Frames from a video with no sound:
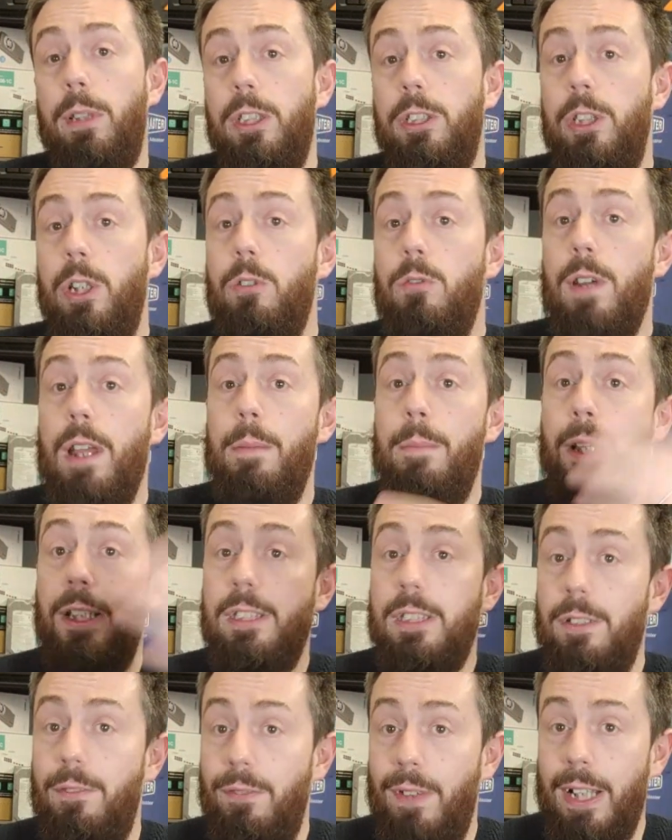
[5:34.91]
with the two rear
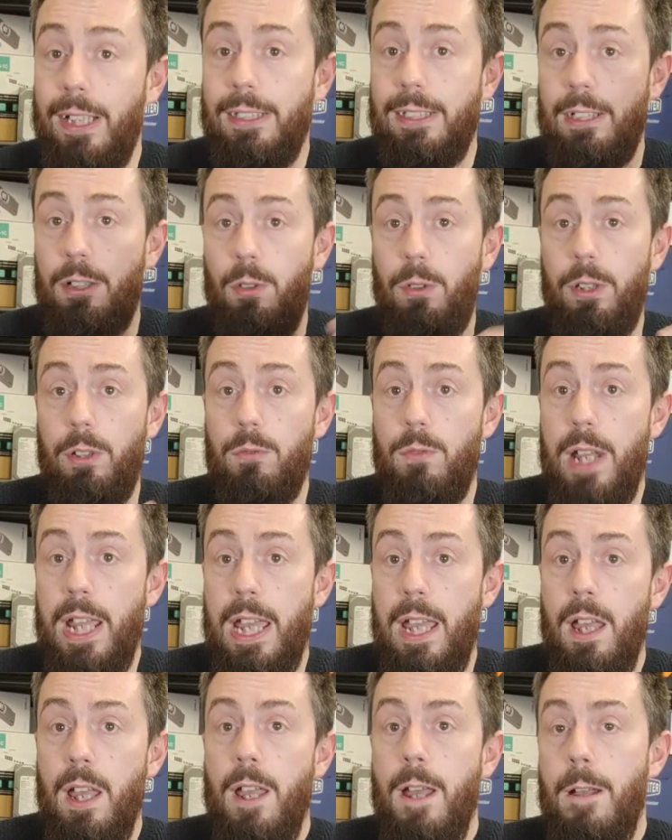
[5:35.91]
mounted fans that are on the
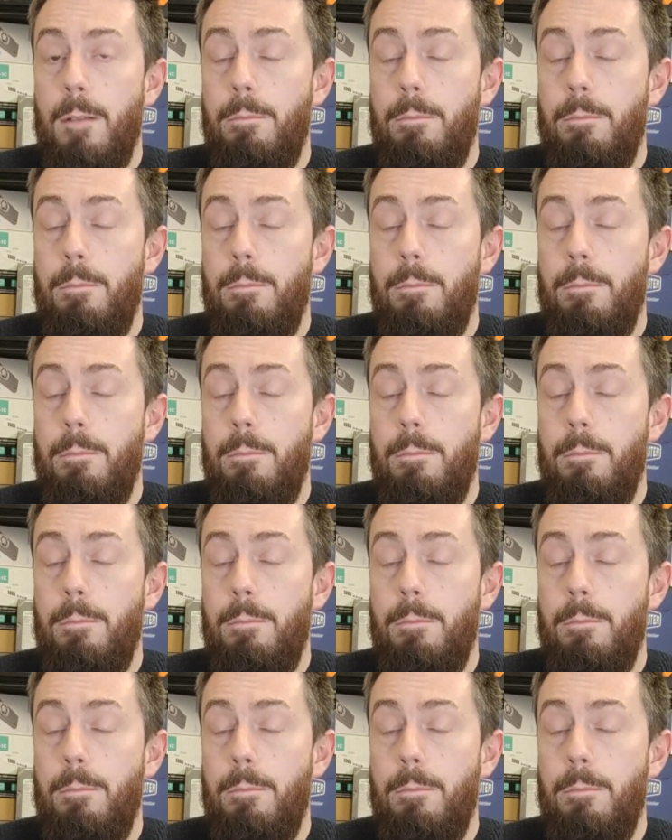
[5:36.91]
rear.